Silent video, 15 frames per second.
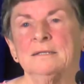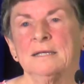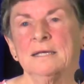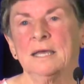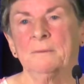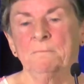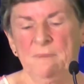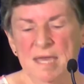
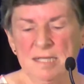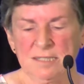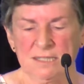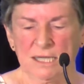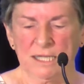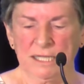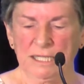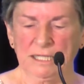
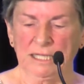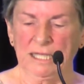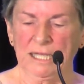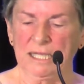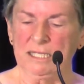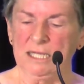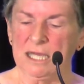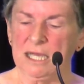M-Pesa in
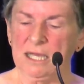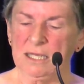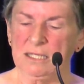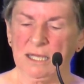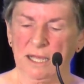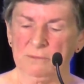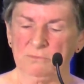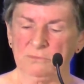Kenya,
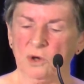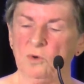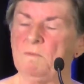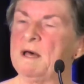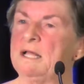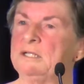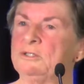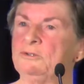
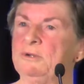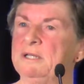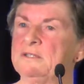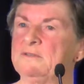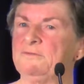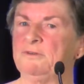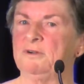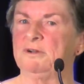mobile
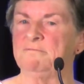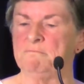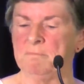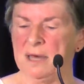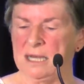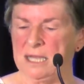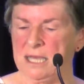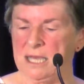transfer of
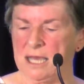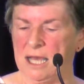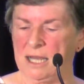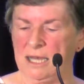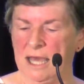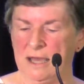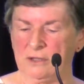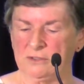money,
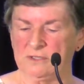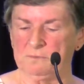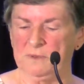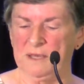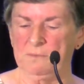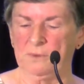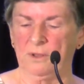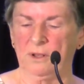allows
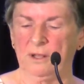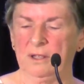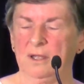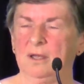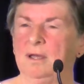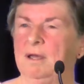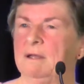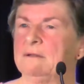people
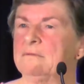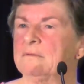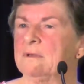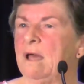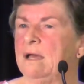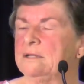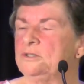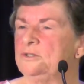
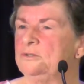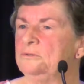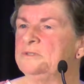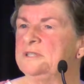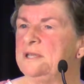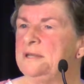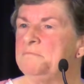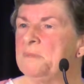to
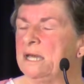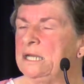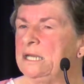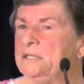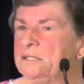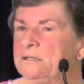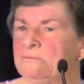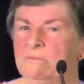send
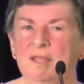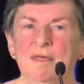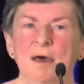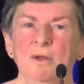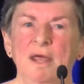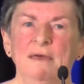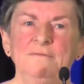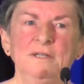money
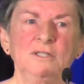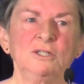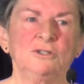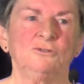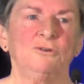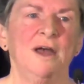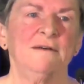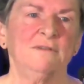without having to
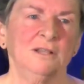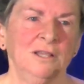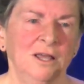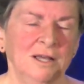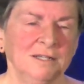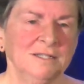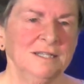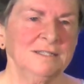travel
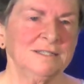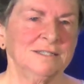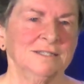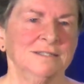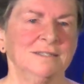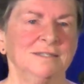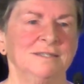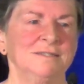long
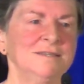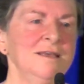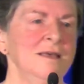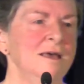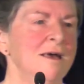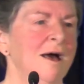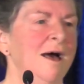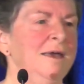distances.
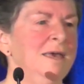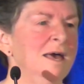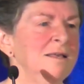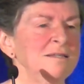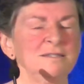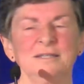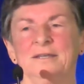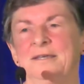I
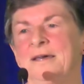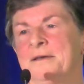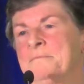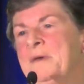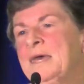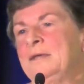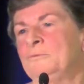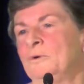asked a young
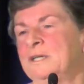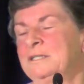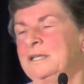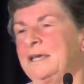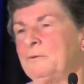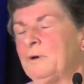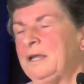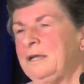man one
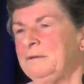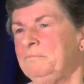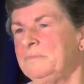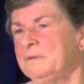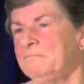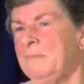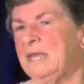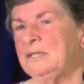day what it
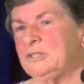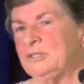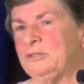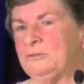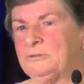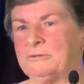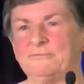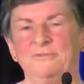meant
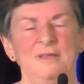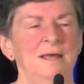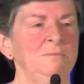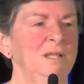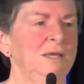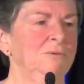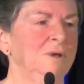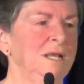to
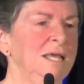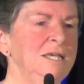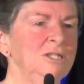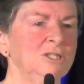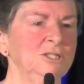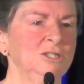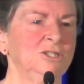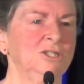family
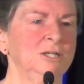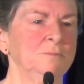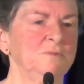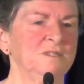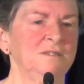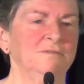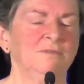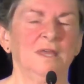
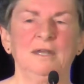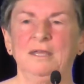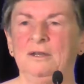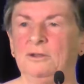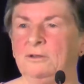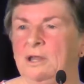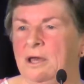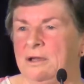relationships, that he
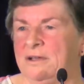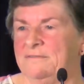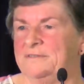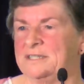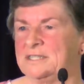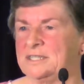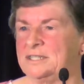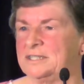no longer
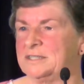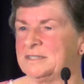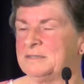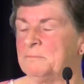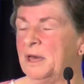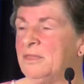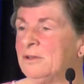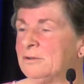visited his
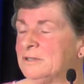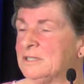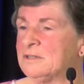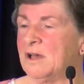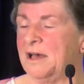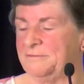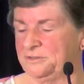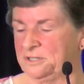mother as
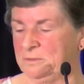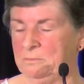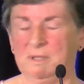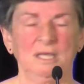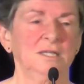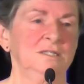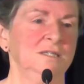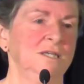often
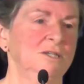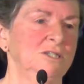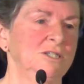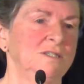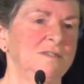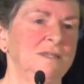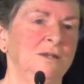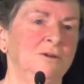because he could
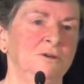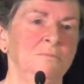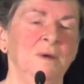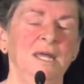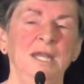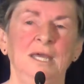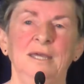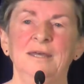just send her
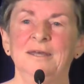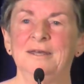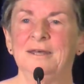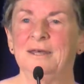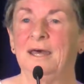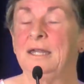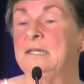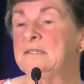money.
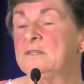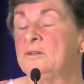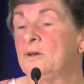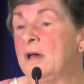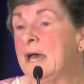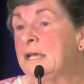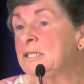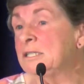And he said, oh,
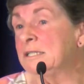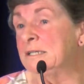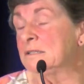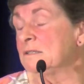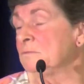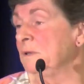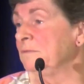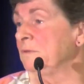actually,
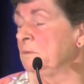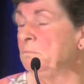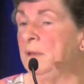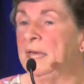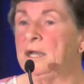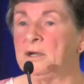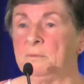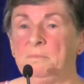it's even
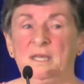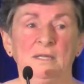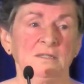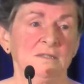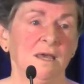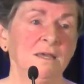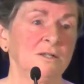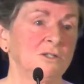better
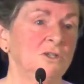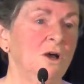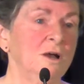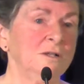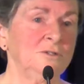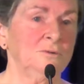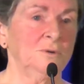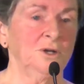because I can
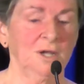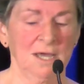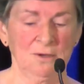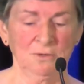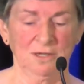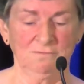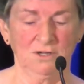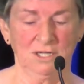talk to her
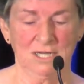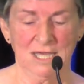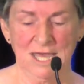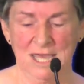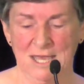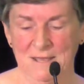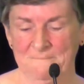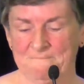now every
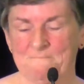day.